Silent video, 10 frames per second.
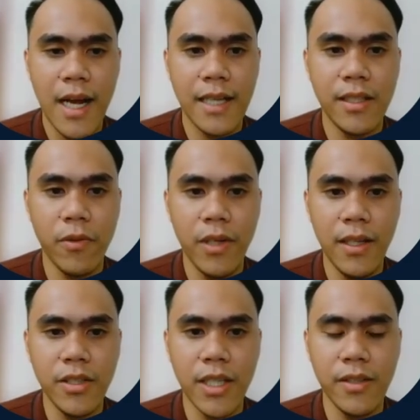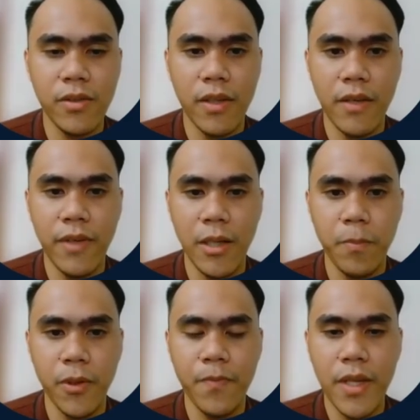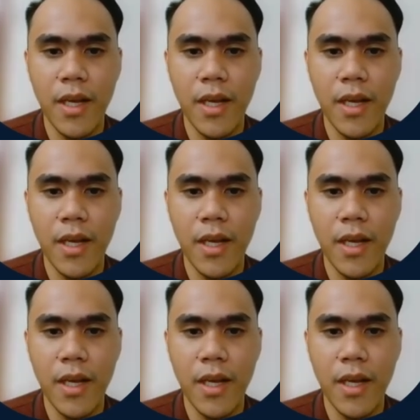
a real chance to give input.